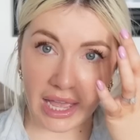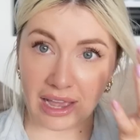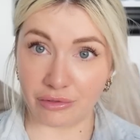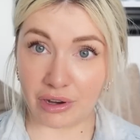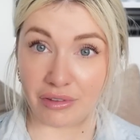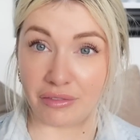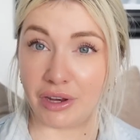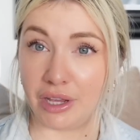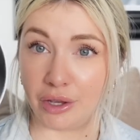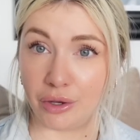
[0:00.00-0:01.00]
after I've given
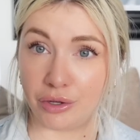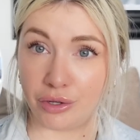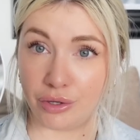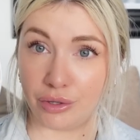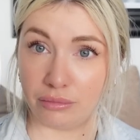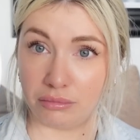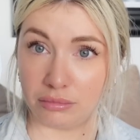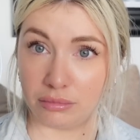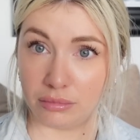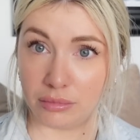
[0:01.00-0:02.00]
it a good
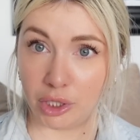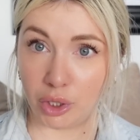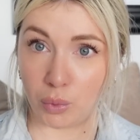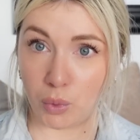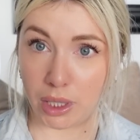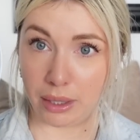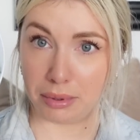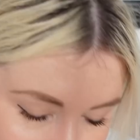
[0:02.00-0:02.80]
wipe.